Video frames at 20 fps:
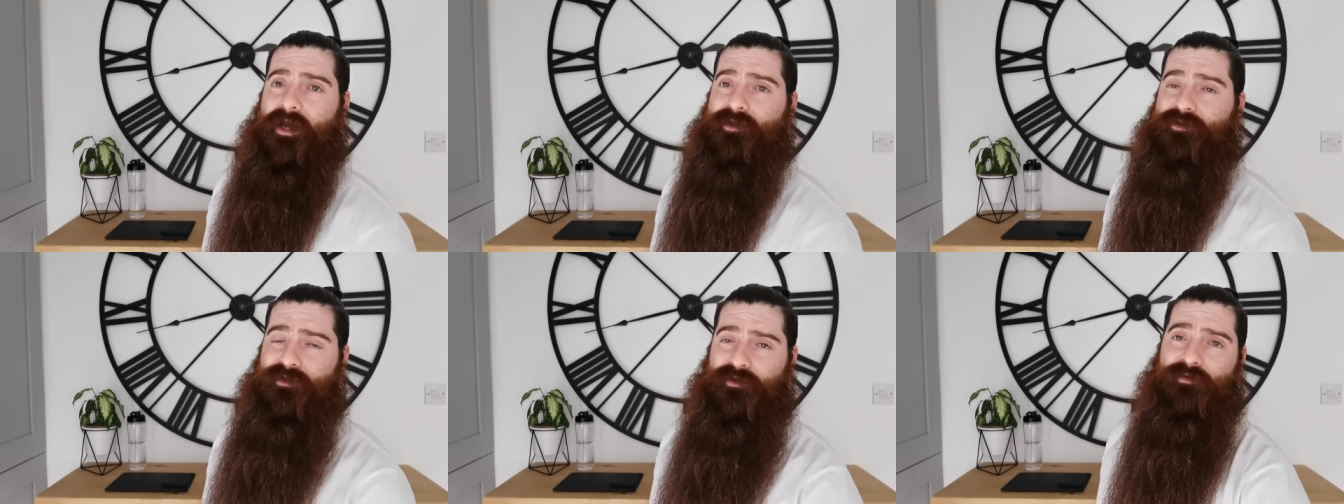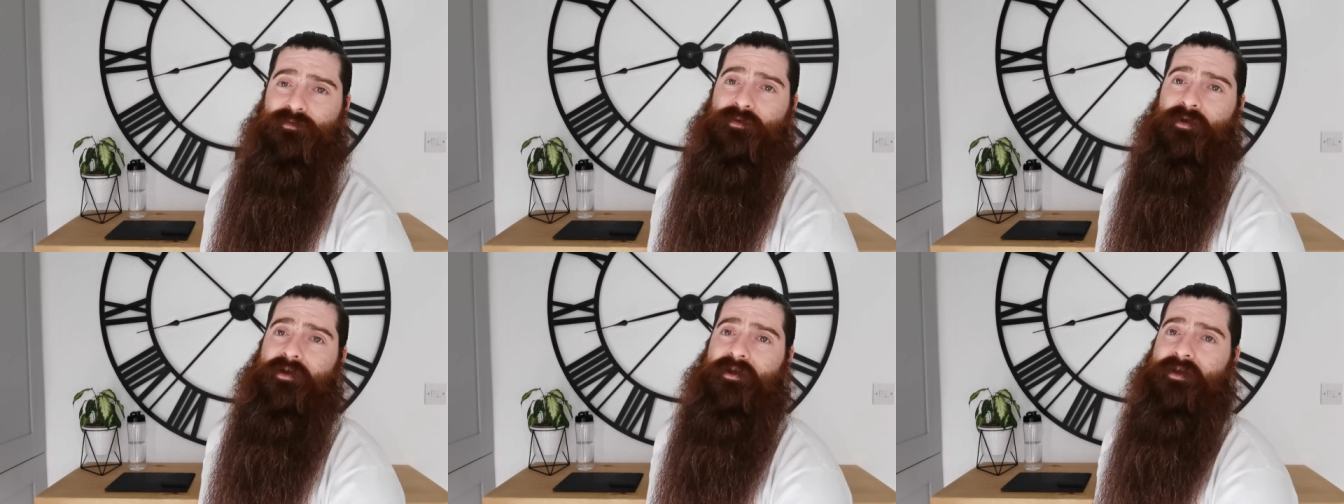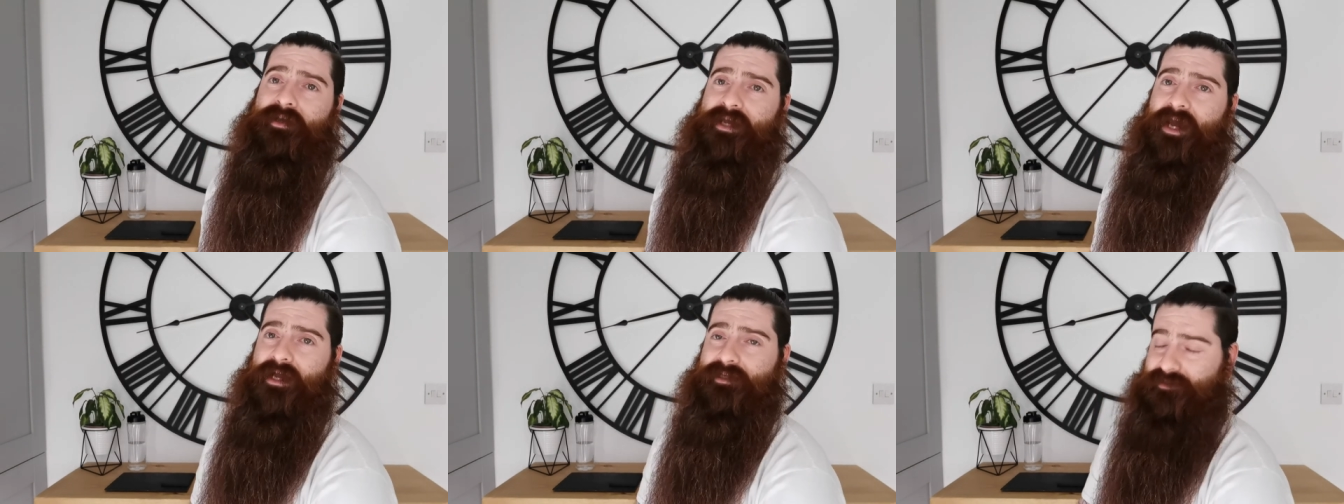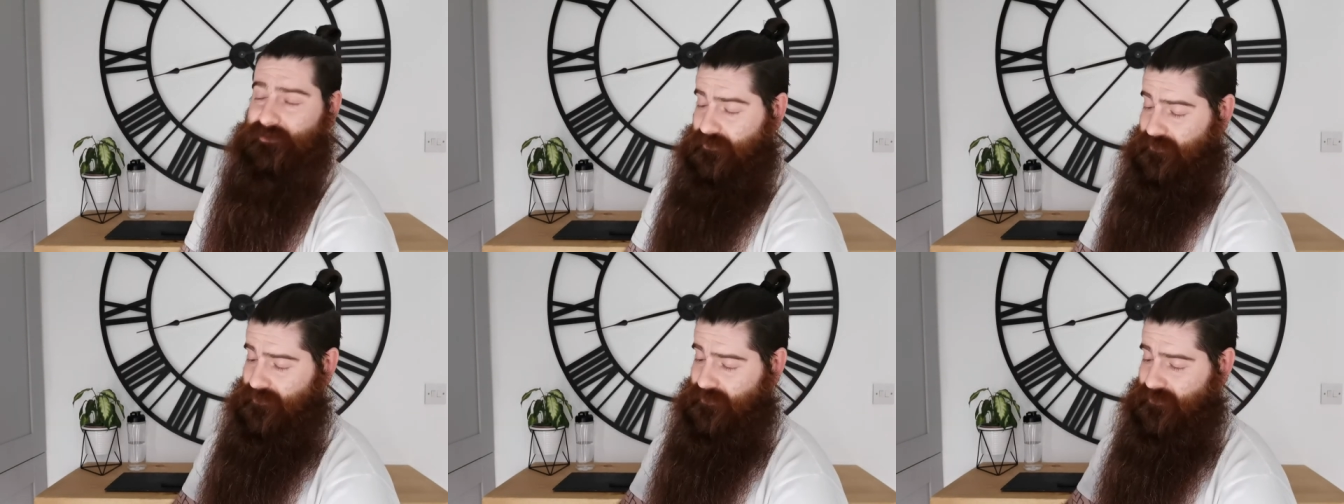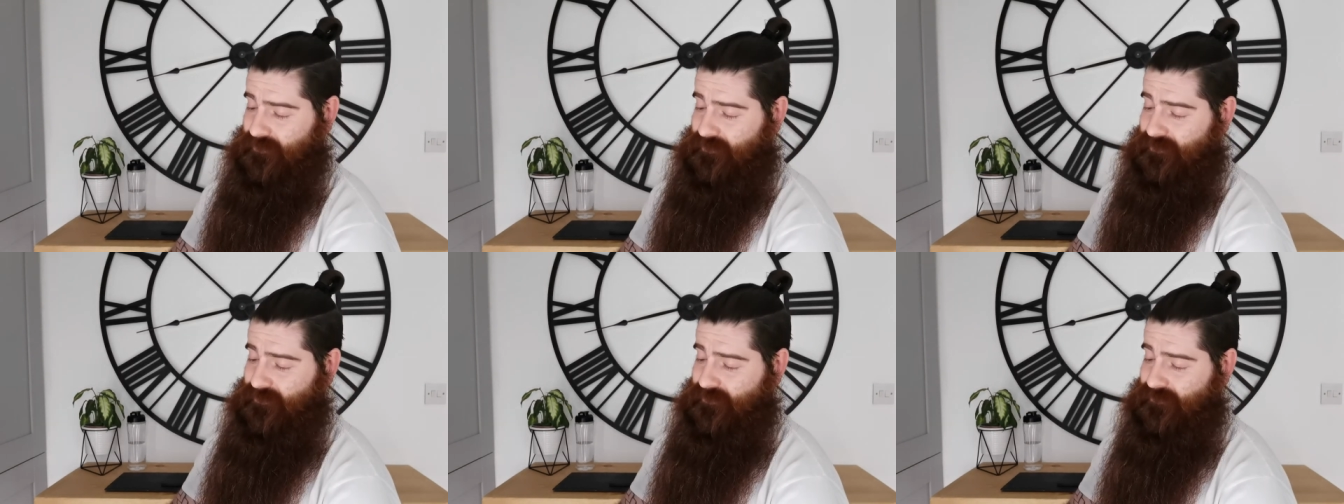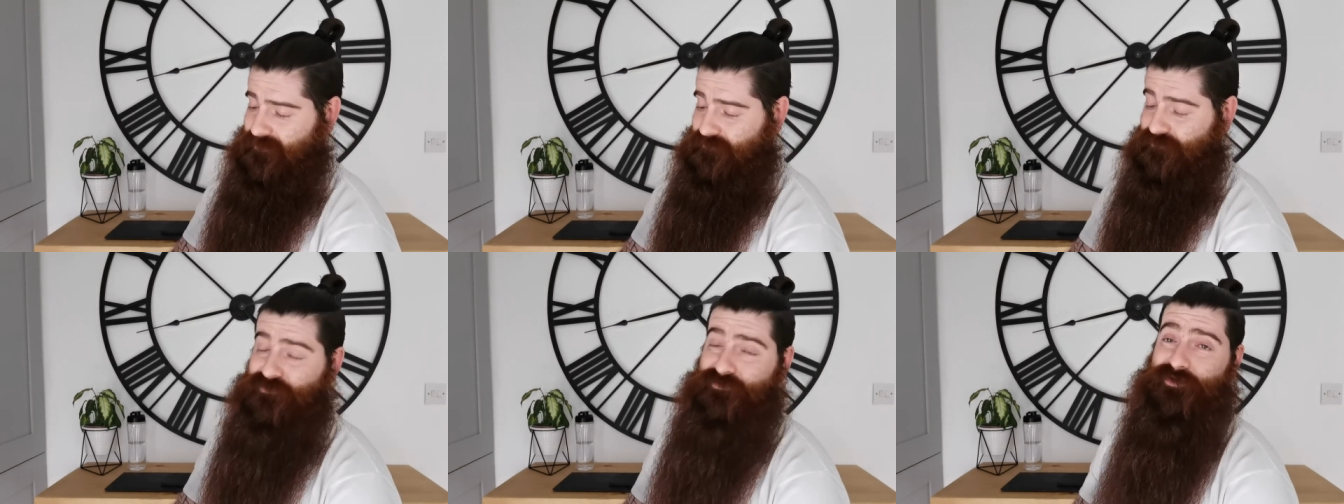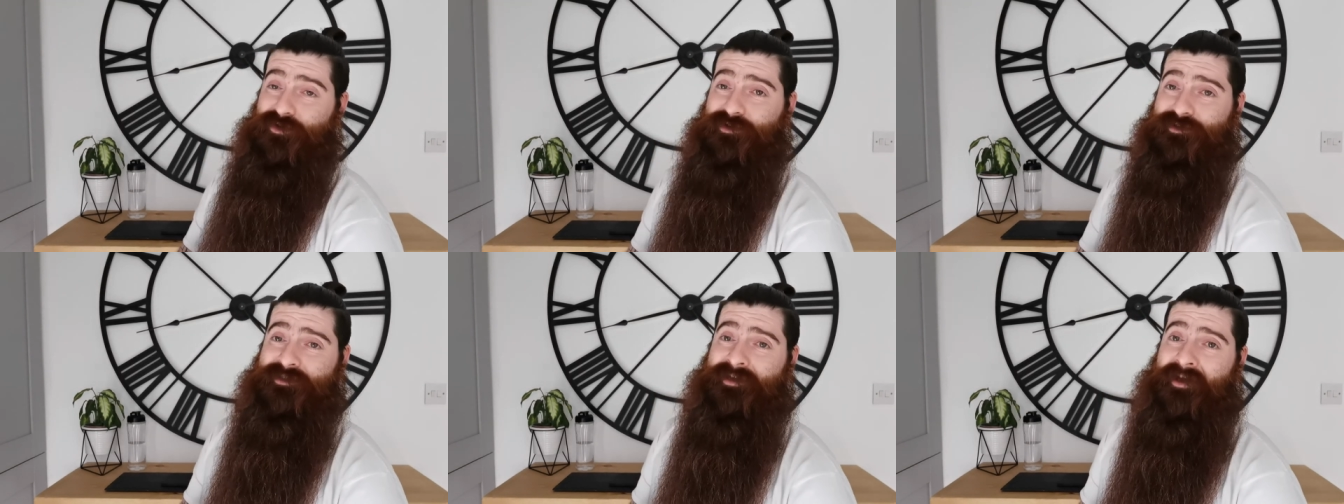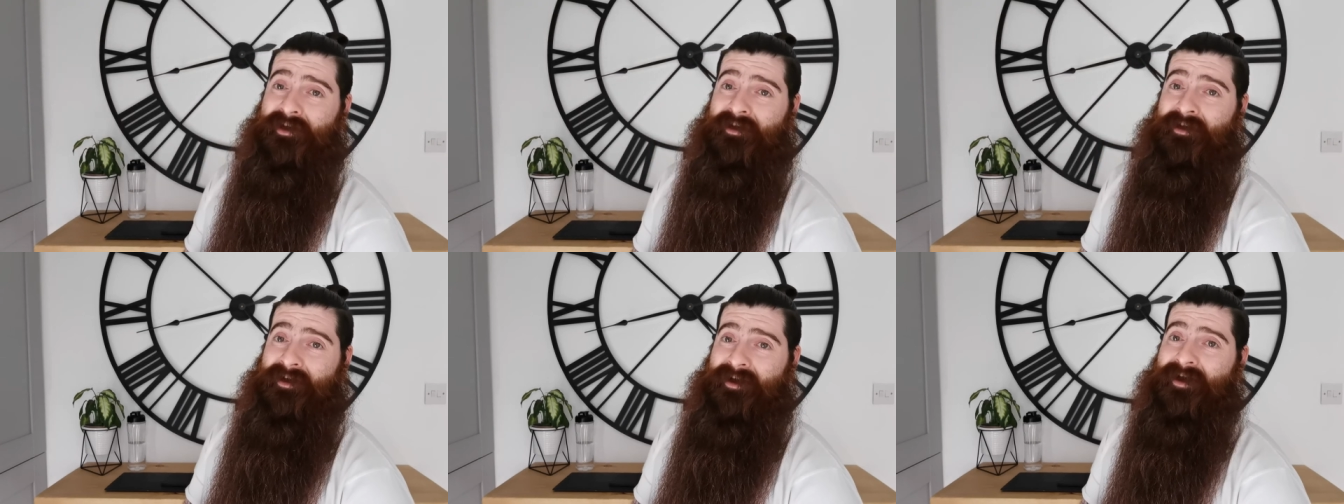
I do get to Rose,